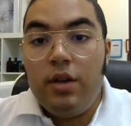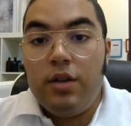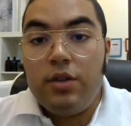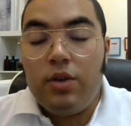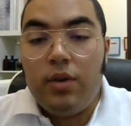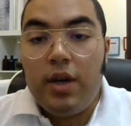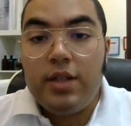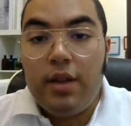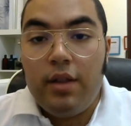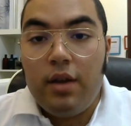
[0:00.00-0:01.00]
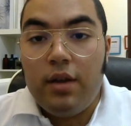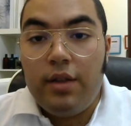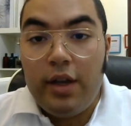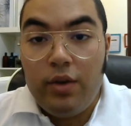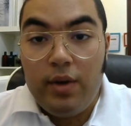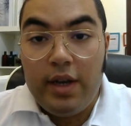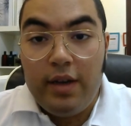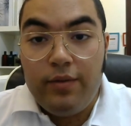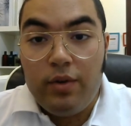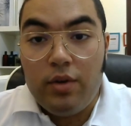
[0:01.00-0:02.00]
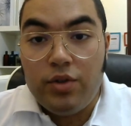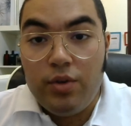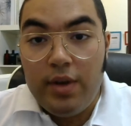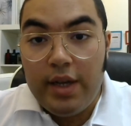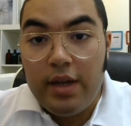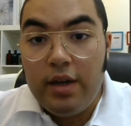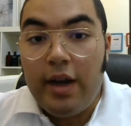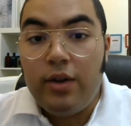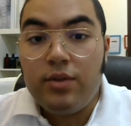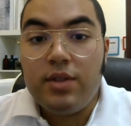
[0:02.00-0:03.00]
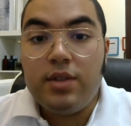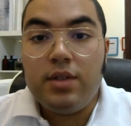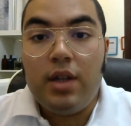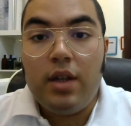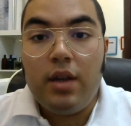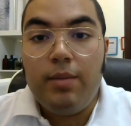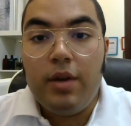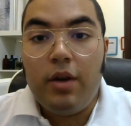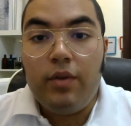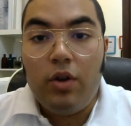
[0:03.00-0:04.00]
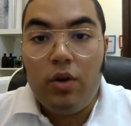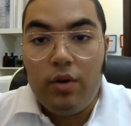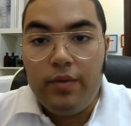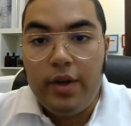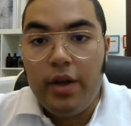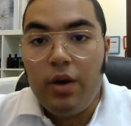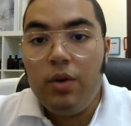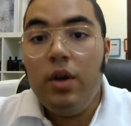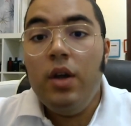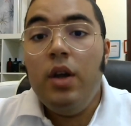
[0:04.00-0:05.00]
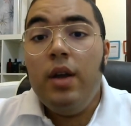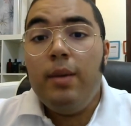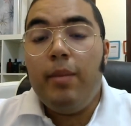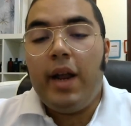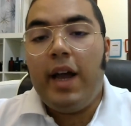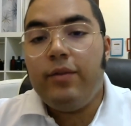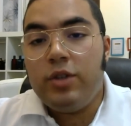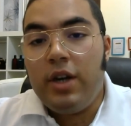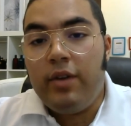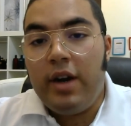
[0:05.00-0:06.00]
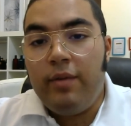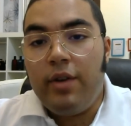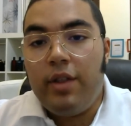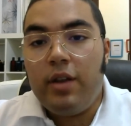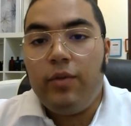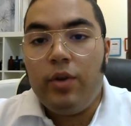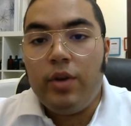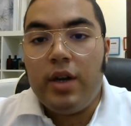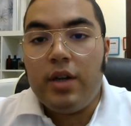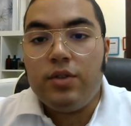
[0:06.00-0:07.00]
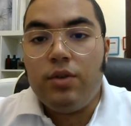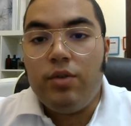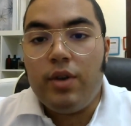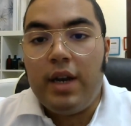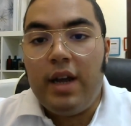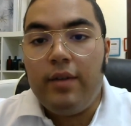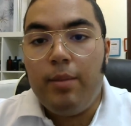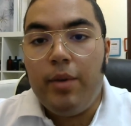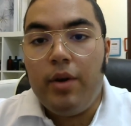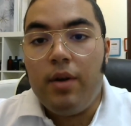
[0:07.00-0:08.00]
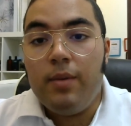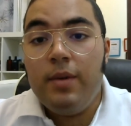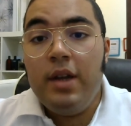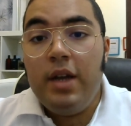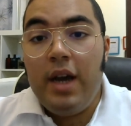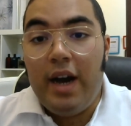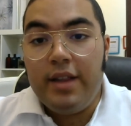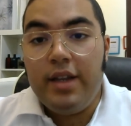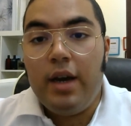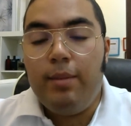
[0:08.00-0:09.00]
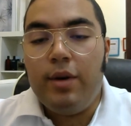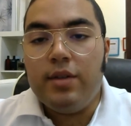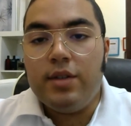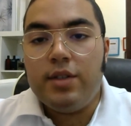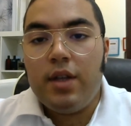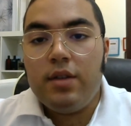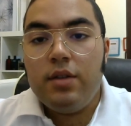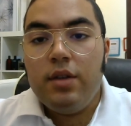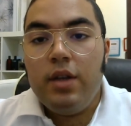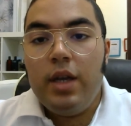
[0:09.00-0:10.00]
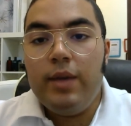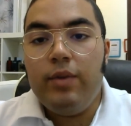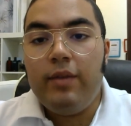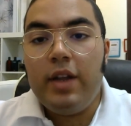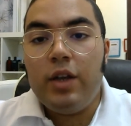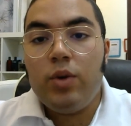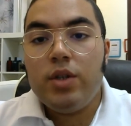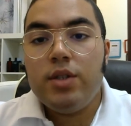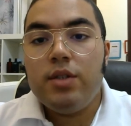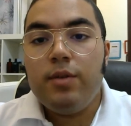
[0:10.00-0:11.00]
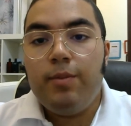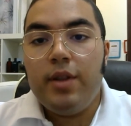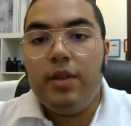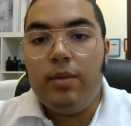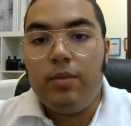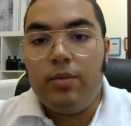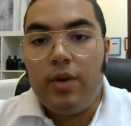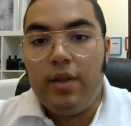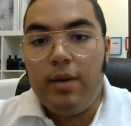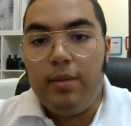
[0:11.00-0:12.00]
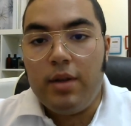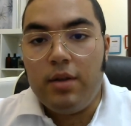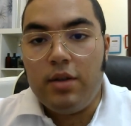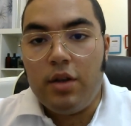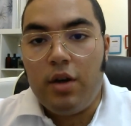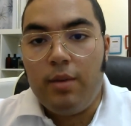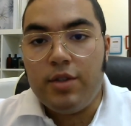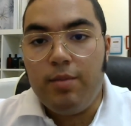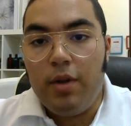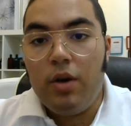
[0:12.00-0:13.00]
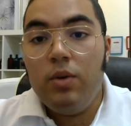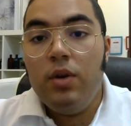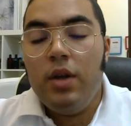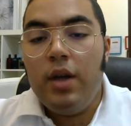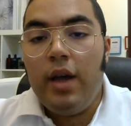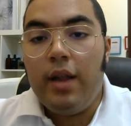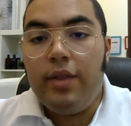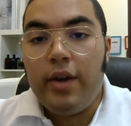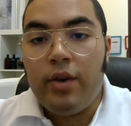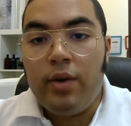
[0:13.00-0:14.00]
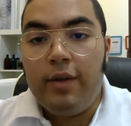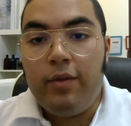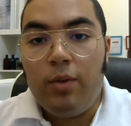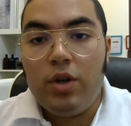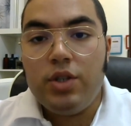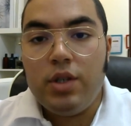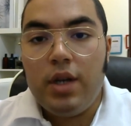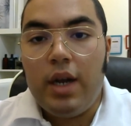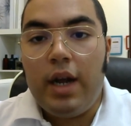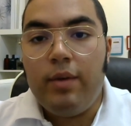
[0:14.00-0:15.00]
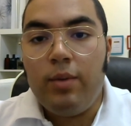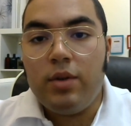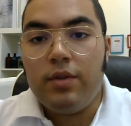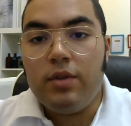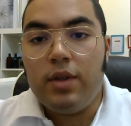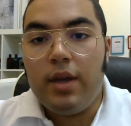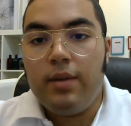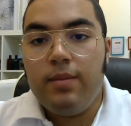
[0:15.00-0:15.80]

So guys, thank you again for tuning in. I know this is a little bit of a longer video, but I have to cover everything for you guys so you can have a better idea about this scent. If you have any questions, please write them in the comments below. And thank you again for watching, and have a wonderful day.